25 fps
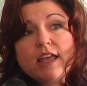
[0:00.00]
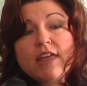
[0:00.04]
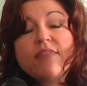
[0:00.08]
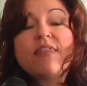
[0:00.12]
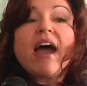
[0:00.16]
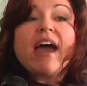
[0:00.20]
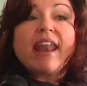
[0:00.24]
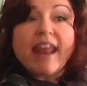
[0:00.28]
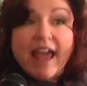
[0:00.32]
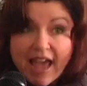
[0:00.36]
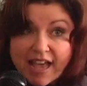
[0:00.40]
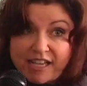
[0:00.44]

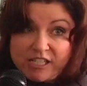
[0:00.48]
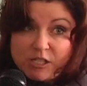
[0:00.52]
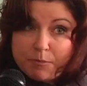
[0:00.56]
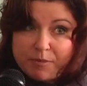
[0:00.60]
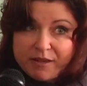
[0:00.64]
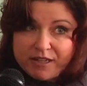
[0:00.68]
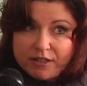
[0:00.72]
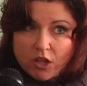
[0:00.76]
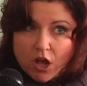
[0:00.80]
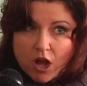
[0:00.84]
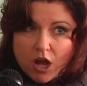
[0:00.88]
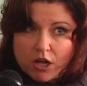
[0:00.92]
That has
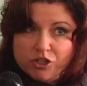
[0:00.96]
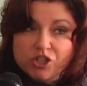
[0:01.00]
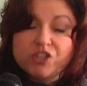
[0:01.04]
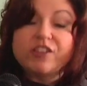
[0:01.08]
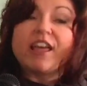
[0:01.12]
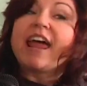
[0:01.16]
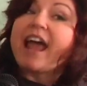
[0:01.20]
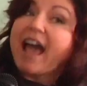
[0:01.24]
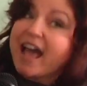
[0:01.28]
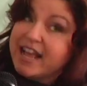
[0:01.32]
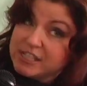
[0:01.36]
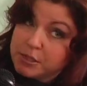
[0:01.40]
been launched,
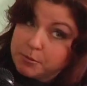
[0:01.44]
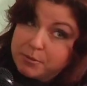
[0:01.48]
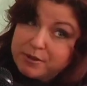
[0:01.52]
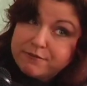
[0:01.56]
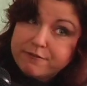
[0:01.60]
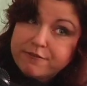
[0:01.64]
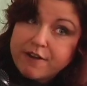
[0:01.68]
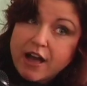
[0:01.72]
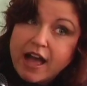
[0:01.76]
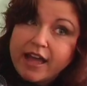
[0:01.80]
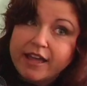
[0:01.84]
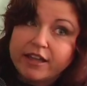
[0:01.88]
that has
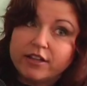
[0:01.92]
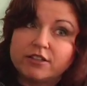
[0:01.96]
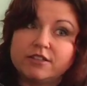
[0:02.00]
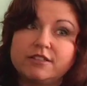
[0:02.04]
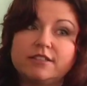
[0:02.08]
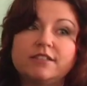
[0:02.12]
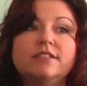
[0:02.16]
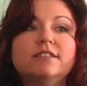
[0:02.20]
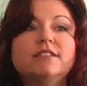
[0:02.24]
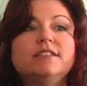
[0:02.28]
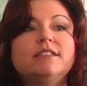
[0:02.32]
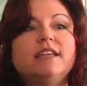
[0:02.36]
been
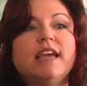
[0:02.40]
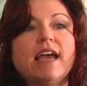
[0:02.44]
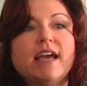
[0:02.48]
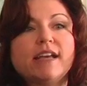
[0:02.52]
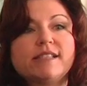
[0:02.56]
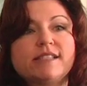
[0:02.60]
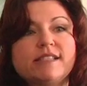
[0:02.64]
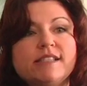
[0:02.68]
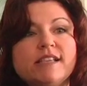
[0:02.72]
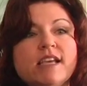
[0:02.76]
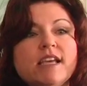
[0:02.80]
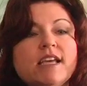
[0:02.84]
filed,
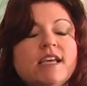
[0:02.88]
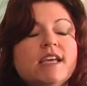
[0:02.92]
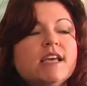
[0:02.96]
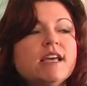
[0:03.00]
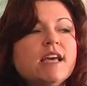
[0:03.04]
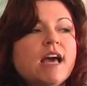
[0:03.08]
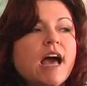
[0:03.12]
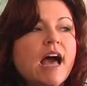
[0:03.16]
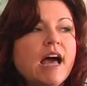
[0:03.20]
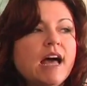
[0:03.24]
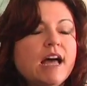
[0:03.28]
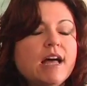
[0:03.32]
yes,
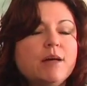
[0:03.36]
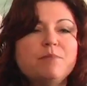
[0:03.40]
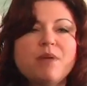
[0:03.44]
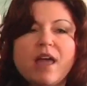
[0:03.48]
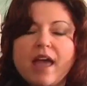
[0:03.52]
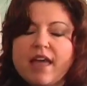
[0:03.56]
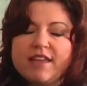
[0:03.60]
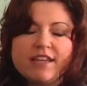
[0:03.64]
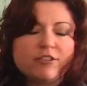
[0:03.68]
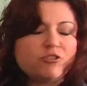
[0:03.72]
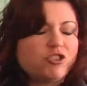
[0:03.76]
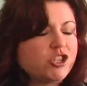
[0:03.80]

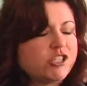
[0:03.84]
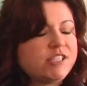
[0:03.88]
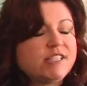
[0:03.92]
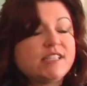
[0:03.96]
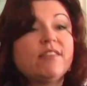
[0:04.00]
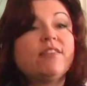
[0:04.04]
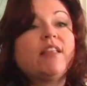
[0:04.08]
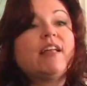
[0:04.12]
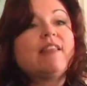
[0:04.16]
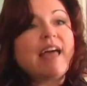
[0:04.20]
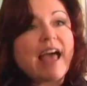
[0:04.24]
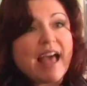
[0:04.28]
just
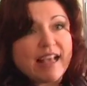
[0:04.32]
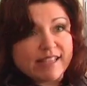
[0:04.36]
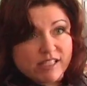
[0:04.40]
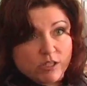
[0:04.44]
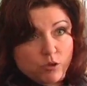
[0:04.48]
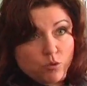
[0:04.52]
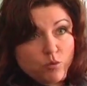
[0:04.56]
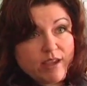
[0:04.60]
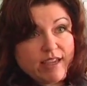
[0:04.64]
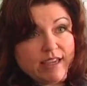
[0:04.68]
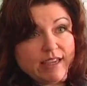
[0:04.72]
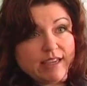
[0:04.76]
in the
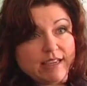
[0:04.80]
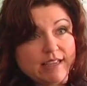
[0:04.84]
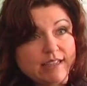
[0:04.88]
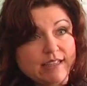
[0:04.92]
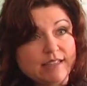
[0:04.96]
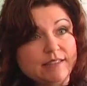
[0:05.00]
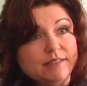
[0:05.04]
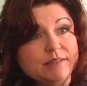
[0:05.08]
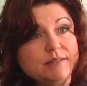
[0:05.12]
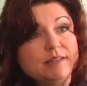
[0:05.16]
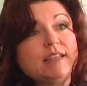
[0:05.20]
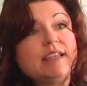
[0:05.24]
last week,
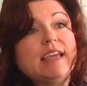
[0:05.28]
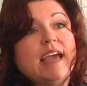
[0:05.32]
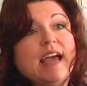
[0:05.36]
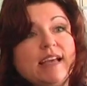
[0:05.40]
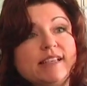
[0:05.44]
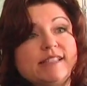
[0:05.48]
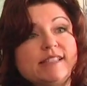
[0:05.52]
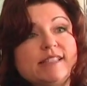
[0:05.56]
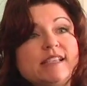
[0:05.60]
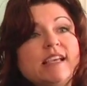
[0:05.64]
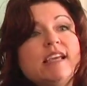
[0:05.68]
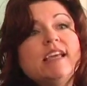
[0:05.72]

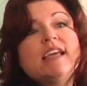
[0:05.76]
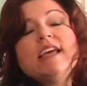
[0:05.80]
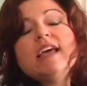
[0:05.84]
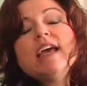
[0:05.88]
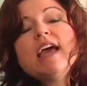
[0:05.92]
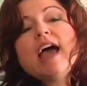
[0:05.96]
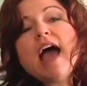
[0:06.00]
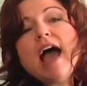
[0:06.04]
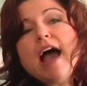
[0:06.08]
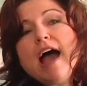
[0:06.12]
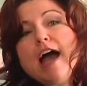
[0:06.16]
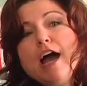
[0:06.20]
yes.
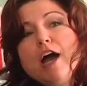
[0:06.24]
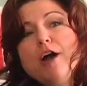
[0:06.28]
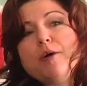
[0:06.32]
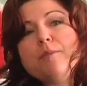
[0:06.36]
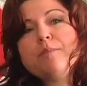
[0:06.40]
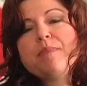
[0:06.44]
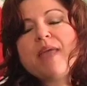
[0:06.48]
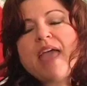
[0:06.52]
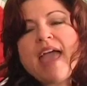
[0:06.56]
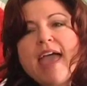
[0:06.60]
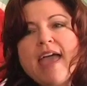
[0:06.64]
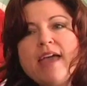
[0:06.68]

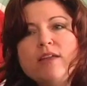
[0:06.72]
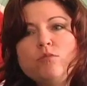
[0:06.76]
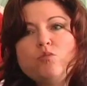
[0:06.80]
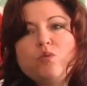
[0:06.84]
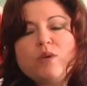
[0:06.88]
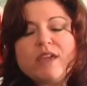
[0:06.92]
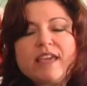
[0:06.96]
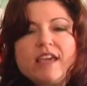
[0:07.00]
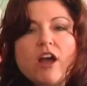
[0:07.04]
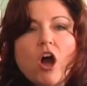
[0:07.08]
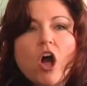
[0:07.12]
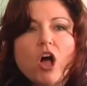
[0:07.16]
And
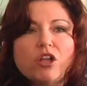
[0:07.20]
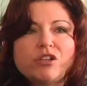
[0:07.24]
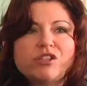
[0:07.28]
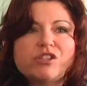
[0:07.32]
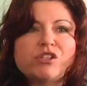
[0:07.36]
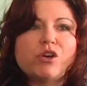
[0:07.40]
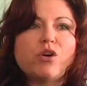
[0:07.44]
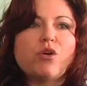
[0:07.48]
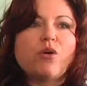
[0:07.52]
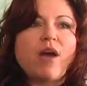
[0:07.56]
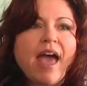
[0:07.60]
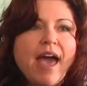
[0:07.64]
we
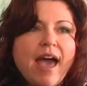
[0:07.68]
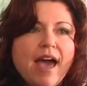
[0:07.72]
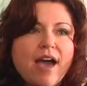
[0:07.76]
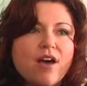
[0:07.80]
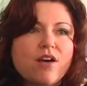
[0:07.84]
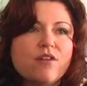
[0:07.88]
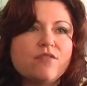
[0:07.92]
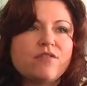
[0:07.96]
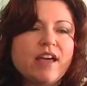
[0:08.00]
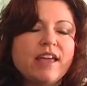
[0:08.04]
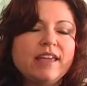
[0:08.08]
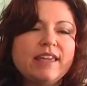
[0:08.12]
also
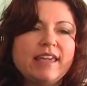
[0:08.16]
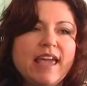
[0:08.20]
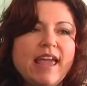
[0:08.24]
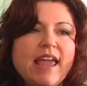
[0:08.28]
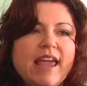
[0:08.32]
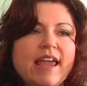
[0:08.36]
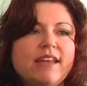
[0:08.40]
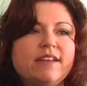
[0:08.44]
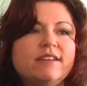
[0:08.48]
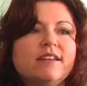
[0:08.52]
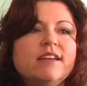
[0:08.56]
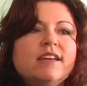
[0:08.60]
have,
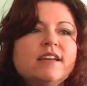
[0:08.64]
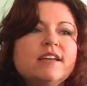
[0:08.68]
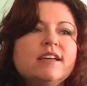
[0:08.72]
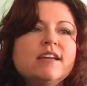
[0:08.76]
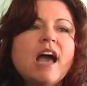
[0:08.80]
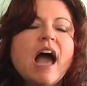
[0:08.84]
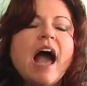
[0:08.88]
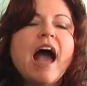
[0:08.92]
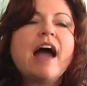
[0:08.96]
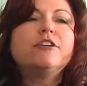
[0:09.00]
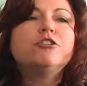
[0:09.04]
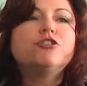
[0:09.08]
again,
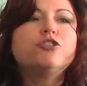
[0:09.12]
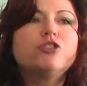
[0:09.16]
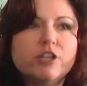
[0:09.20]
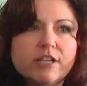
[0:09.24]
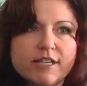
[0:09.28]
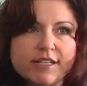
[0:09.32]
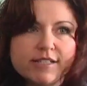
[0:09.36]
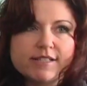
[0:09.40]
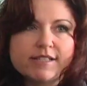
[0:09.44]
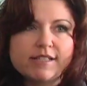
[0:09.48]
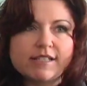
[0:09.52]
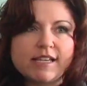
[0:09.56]

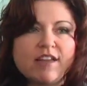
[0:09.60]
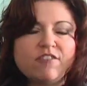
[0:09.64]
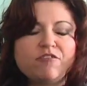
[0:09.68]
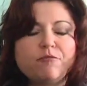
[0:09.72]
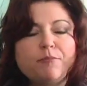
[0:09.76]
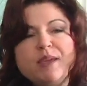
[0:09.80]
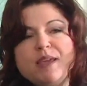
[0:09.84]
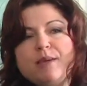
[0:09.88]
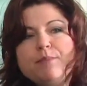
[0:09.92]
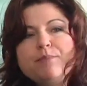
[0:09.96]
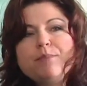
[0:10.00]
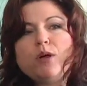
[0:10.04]
hundreds
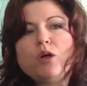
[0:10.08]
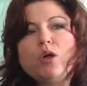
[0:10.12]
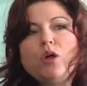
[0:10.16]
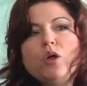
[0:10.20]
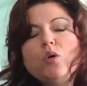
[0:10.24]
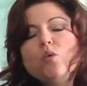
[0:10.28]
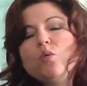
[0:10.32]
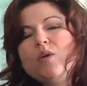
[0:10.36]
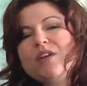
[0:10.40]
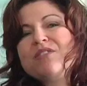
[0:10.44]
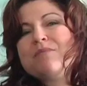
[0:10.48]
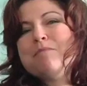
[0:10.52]
of
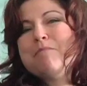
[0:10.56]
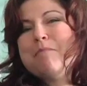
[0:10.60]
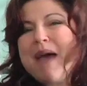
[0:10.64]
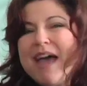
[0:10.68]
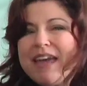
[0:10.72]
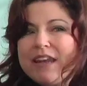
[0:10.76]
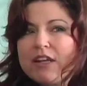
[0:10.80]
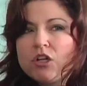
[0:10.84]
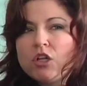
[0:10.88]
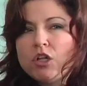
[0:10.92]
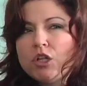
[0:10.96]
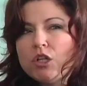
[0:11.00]
people with
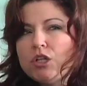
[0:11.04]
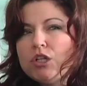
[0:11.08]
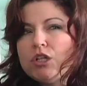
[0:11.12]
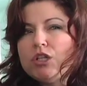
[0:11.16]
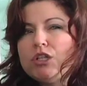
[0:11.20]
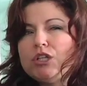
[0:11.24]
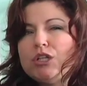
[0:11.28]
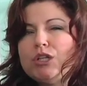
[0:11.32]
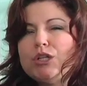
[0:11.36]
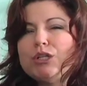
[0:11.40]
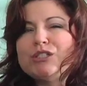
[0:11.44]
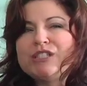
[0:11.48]

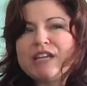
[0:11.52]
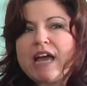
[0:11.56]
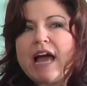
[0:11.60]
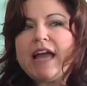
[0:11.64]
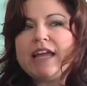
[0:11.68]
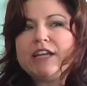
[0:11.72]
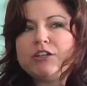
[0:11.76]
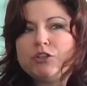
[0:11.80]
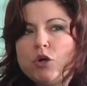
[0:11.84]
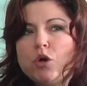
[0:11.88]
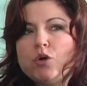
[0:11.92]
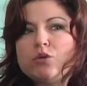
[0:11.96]
medical
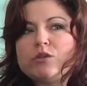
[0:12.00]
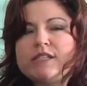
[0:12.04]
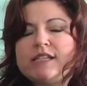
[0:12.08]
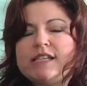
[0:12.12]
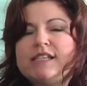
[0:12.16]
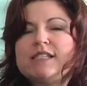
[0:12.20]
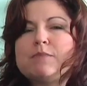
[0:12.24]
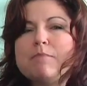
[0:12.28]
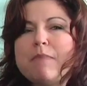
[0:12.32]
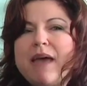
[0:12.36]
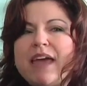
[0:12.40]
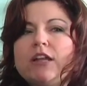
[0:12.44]

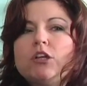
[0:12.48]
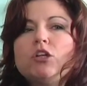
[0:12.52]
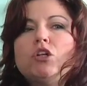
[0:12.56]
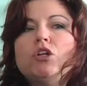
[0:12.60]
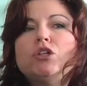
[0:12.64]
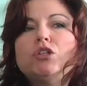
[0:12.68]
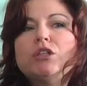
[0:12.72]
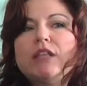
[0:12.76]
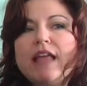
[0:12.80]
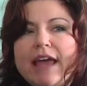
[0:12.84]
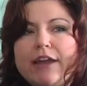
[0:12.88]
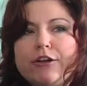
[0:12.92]
diagnoses,
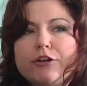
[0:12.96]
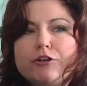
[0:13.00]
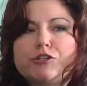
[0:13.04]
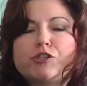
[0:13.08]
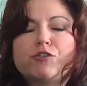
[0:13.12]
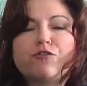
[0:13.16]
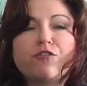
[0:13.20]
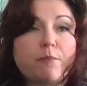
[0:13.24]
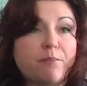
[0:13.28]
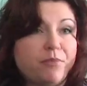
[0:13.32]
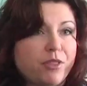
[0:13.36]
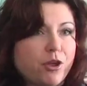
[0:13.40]
medical
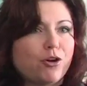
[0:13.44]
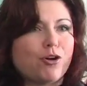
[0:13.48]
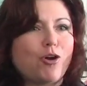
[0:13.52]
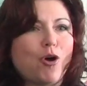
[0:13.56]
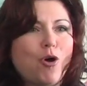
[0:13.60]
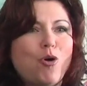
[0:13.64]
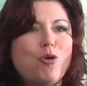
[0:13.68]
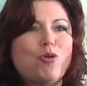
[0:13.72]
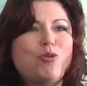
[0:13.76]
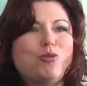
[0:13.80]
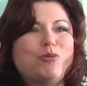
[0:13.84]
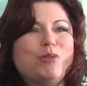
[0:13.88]
letters from their
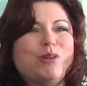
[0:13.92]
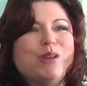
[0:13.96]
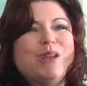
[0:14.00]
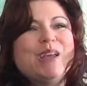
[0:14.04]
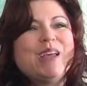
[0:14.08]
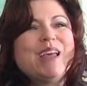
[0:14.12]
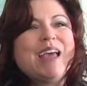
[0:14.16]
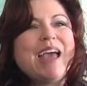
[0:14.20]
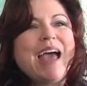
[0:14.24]
own